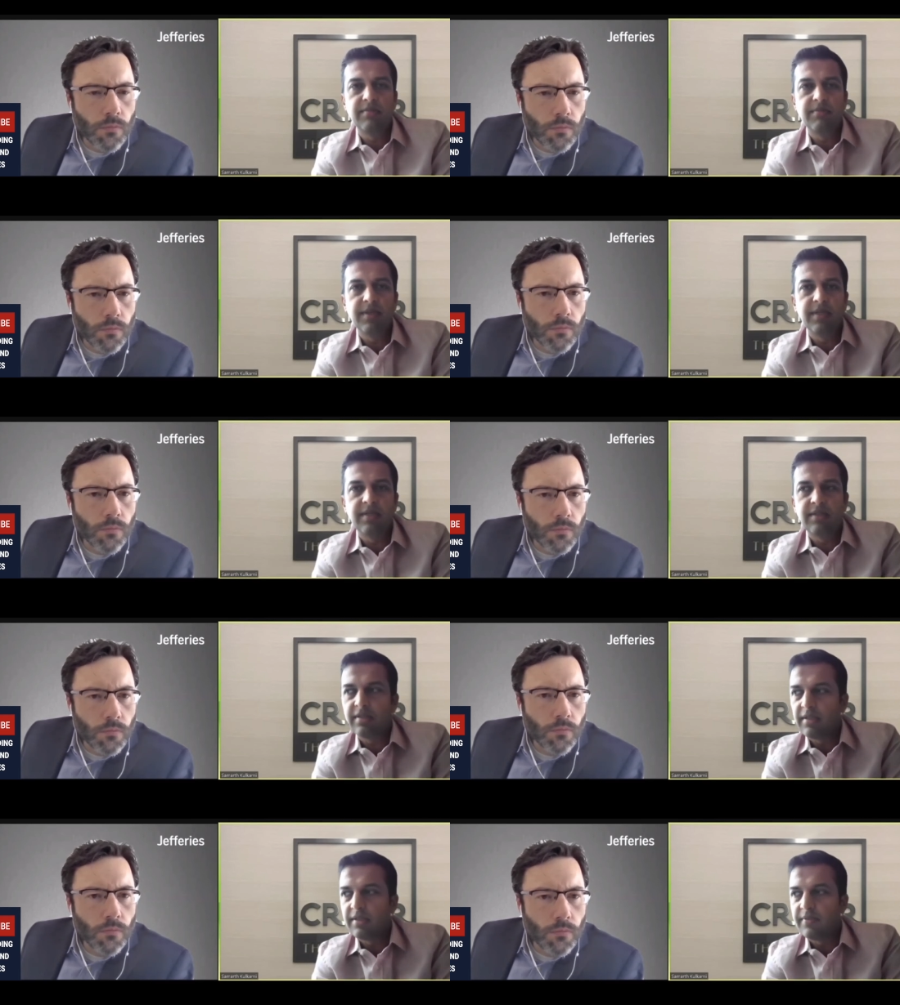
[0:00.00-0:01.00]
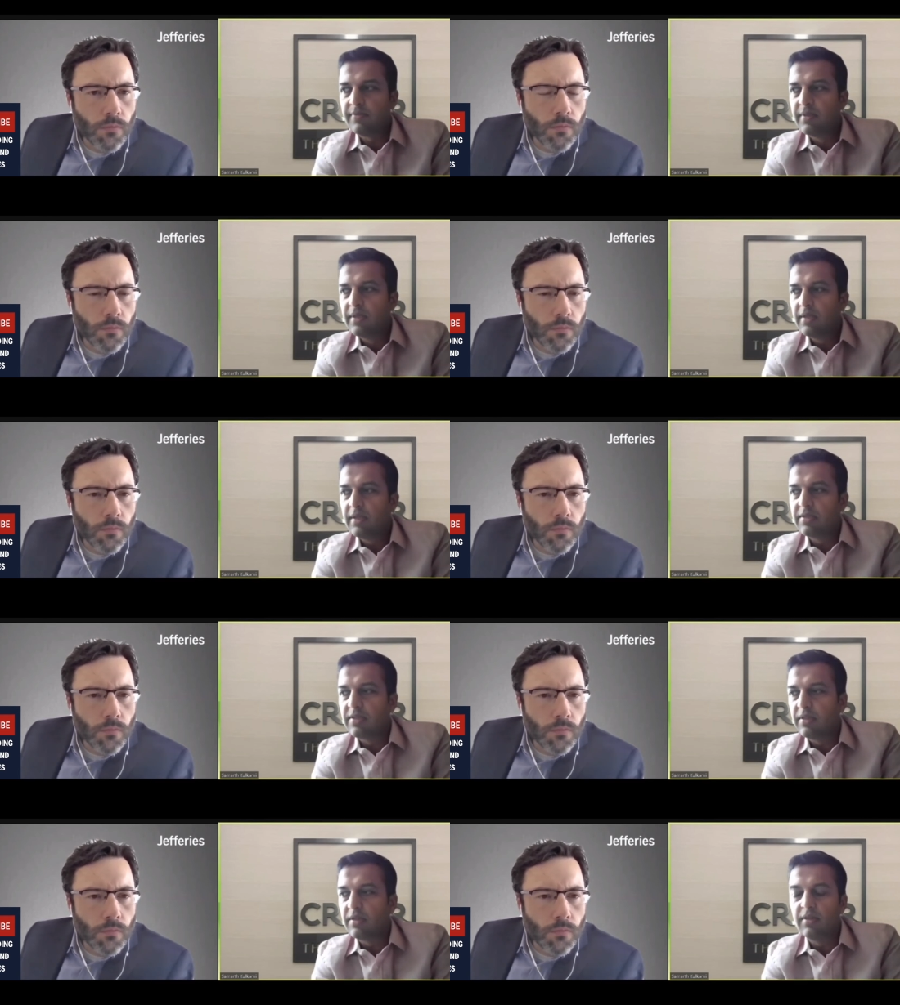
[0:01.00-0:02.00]
Speaker 1: But um, it's
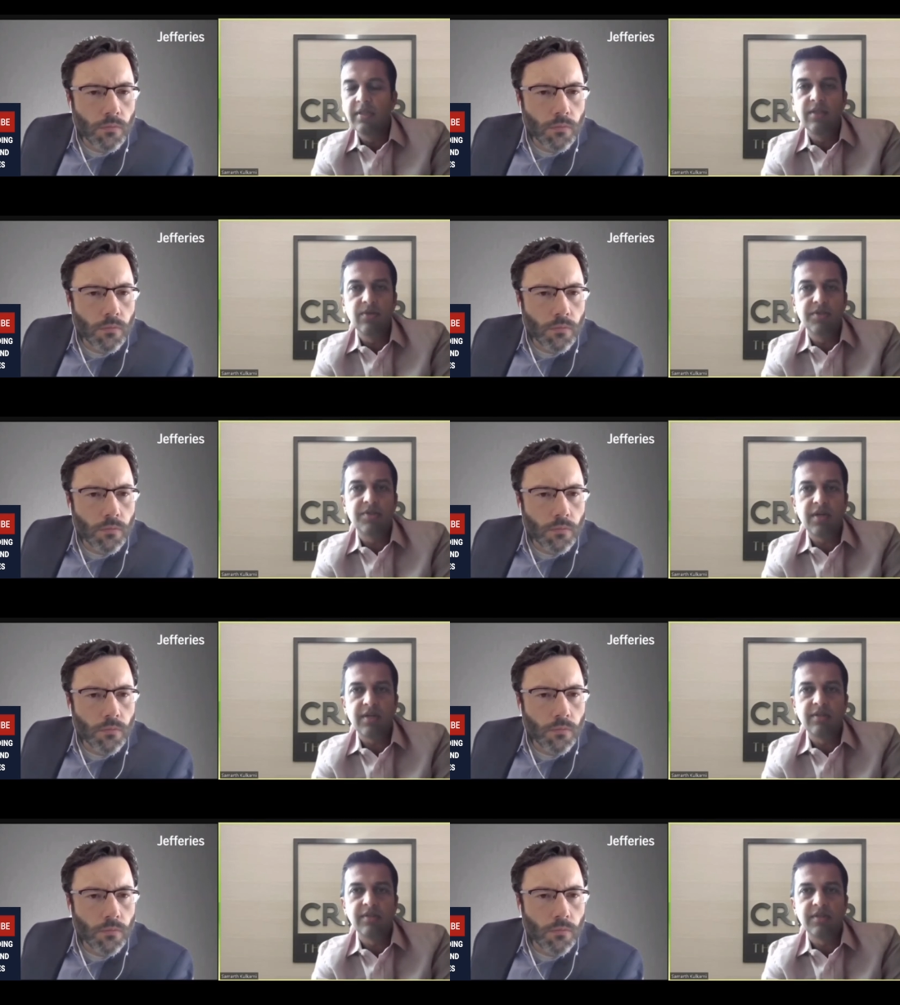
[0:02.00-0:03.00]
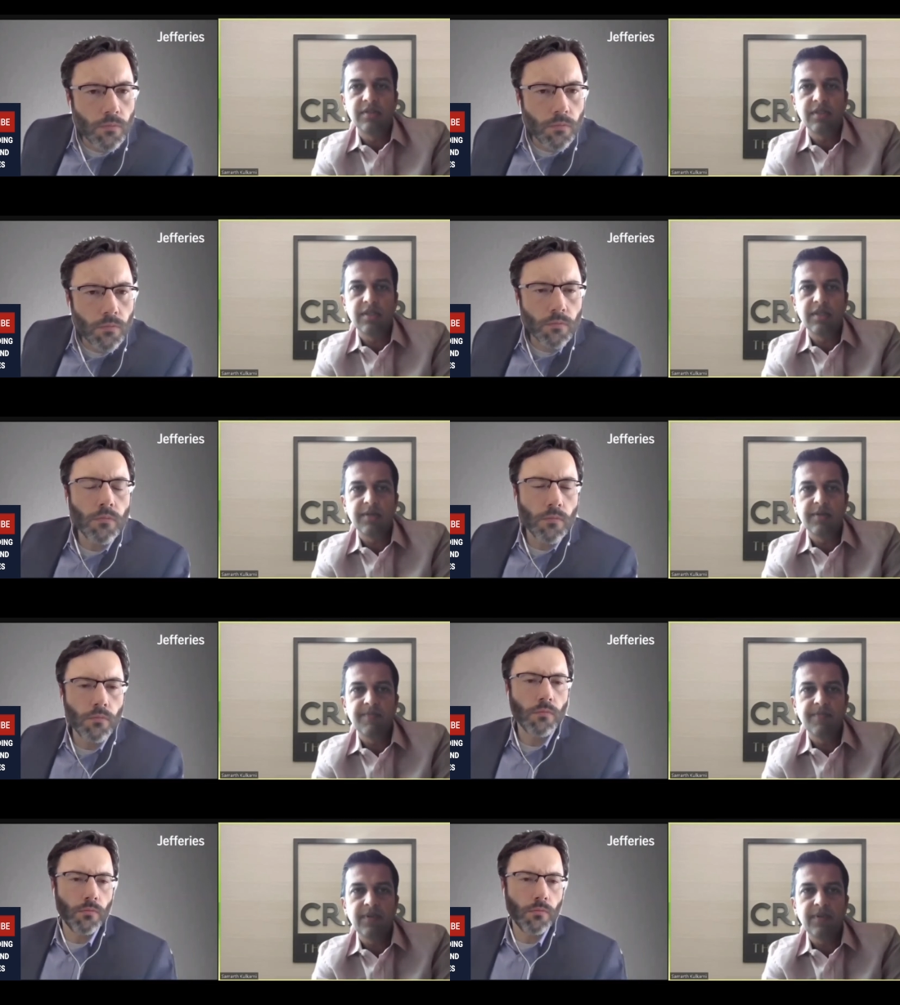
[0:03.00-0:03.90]
still early in those trials, um,